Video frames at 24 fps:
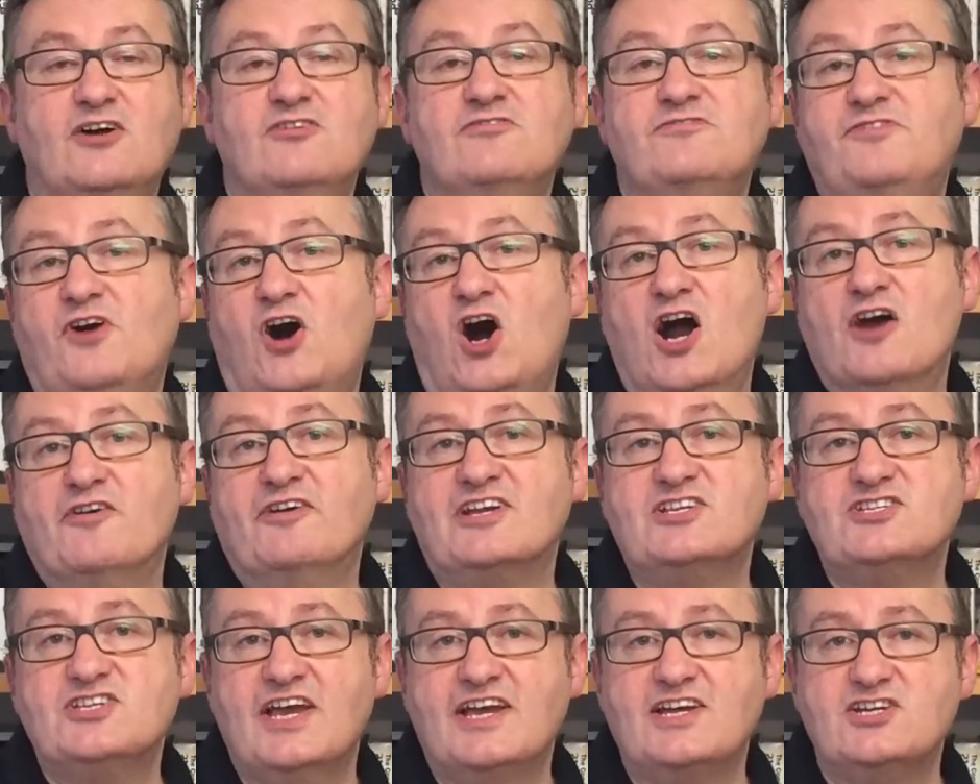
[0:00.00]

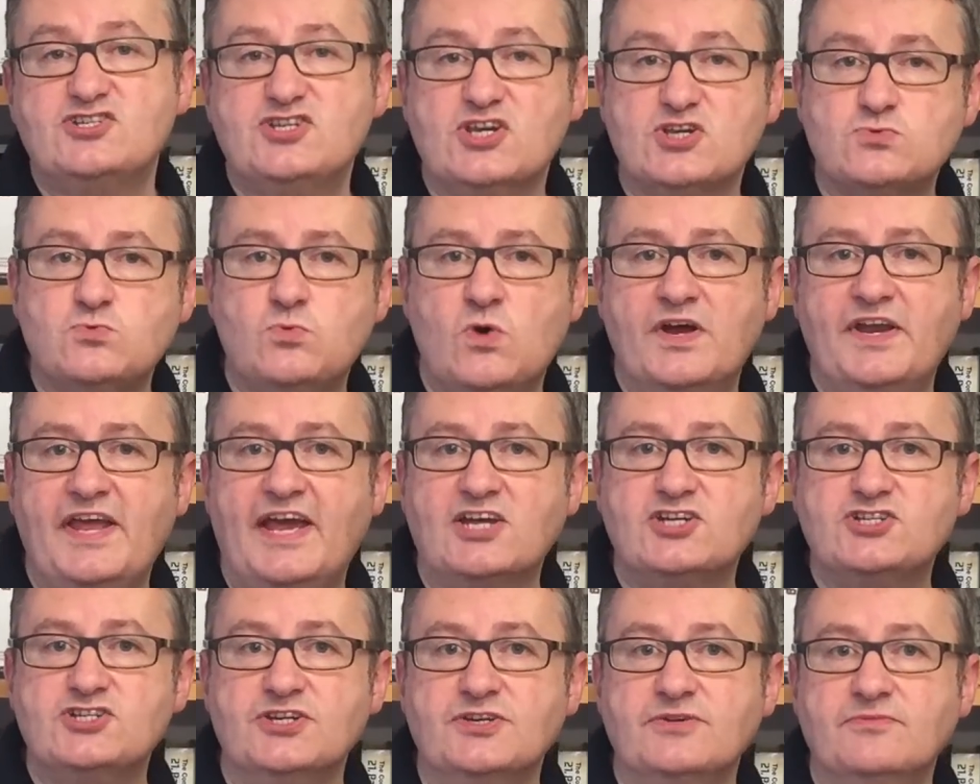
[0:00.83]
Firing takes just one
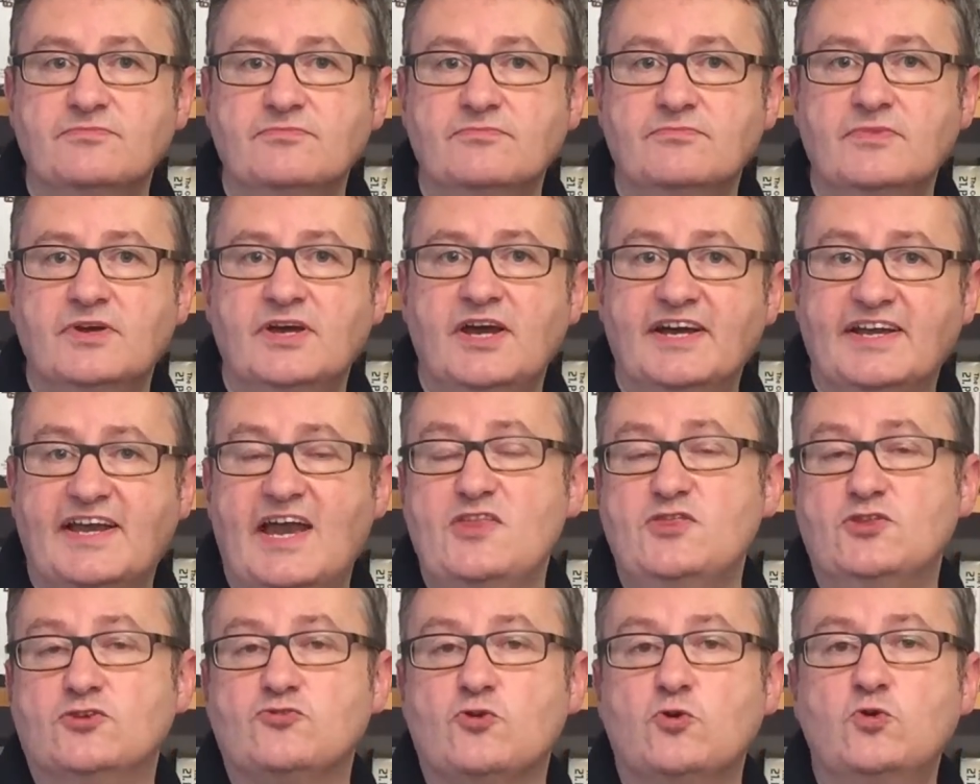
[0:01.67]
action.
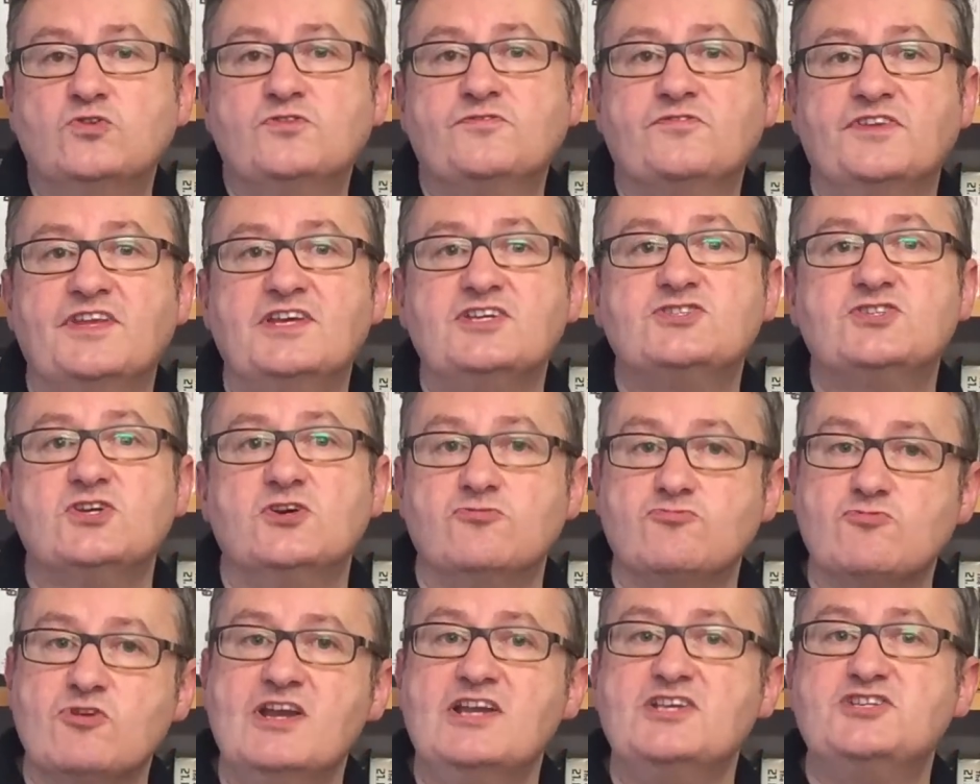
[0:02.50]
Again, the rules for this
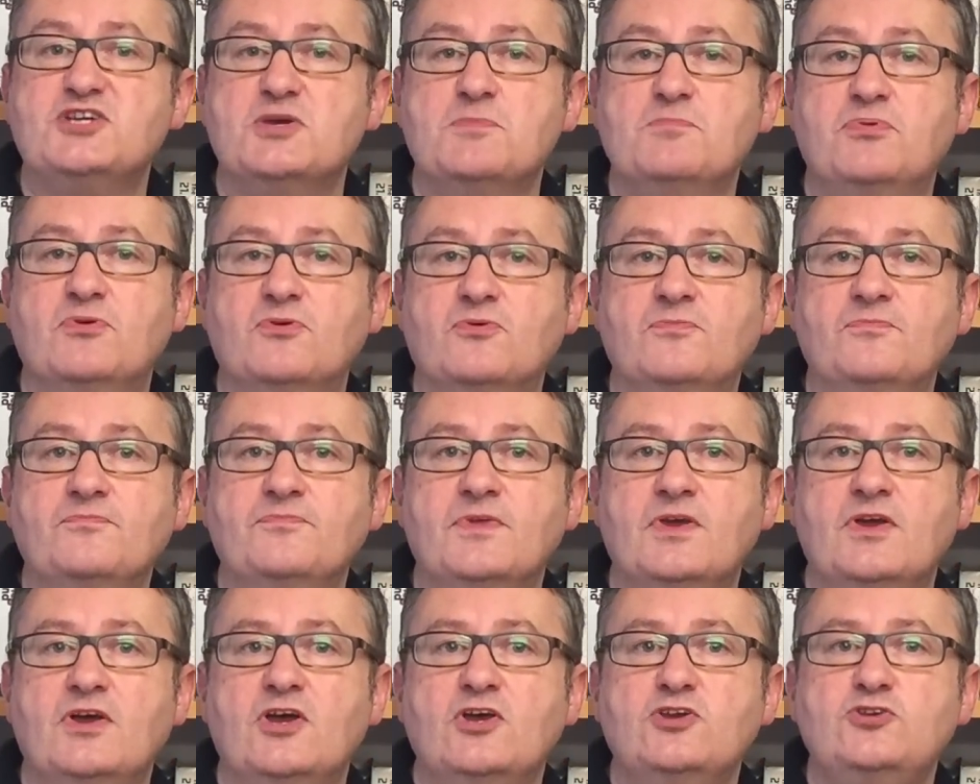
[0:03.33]
are really simple.
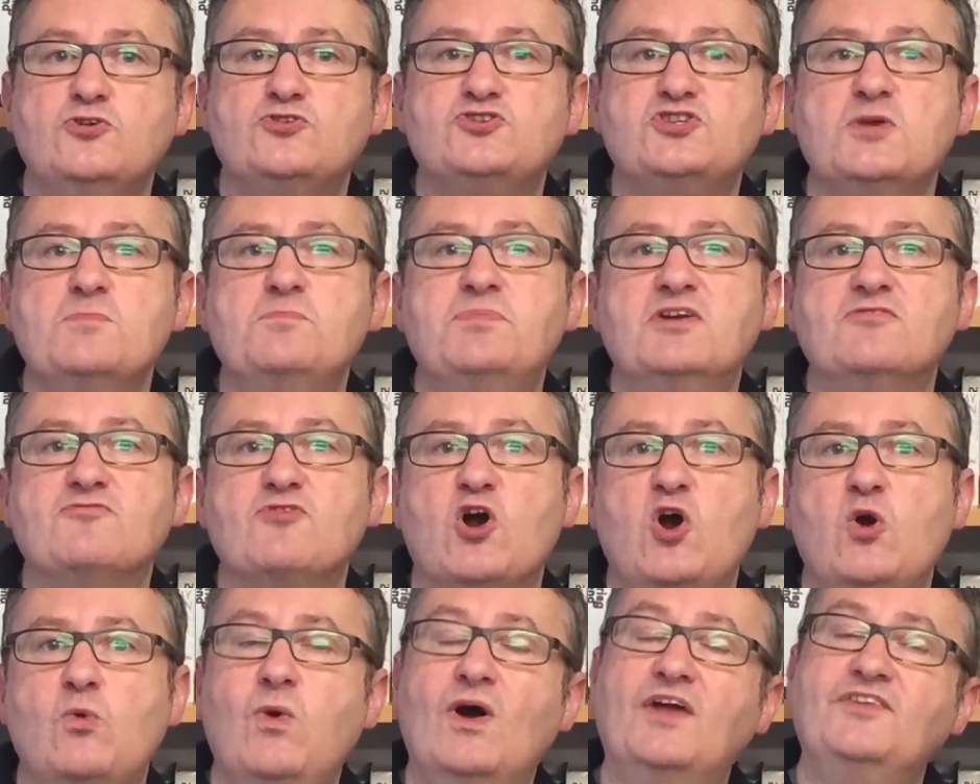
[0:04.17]
You simply
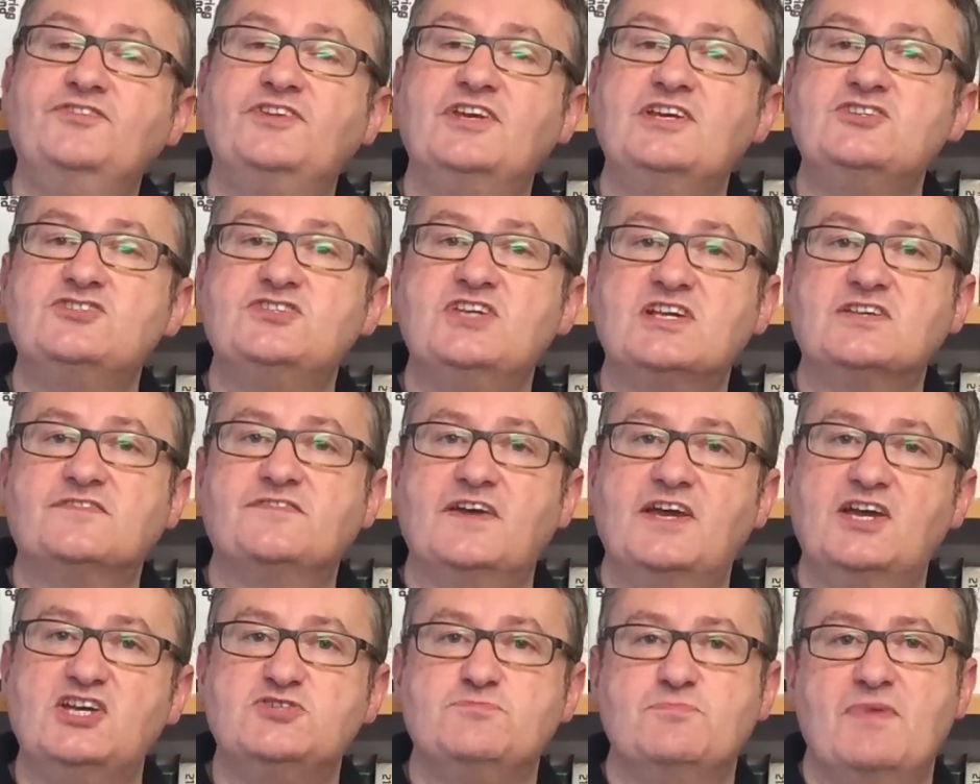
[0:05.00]
roll 1d6
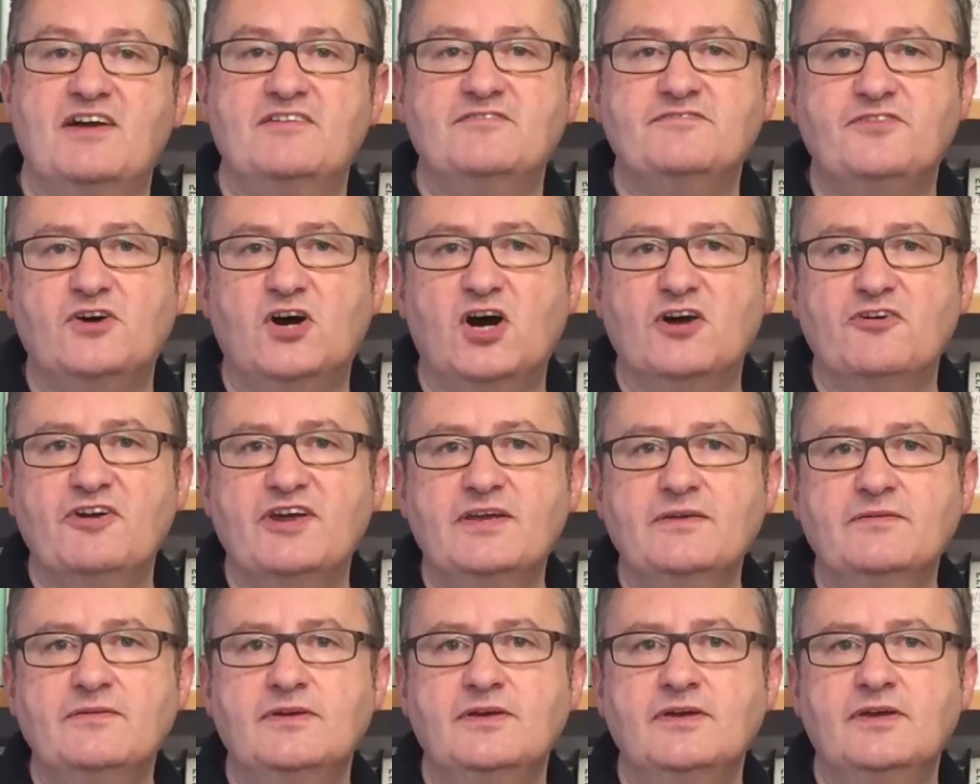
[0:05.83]
for each man
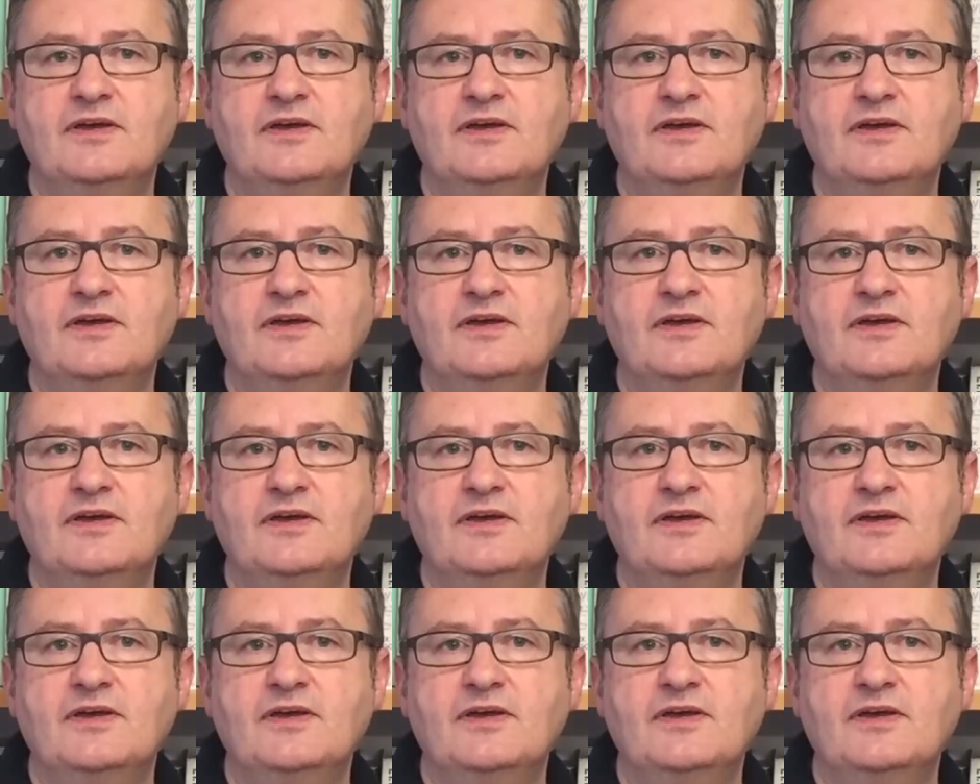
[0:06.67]
firing.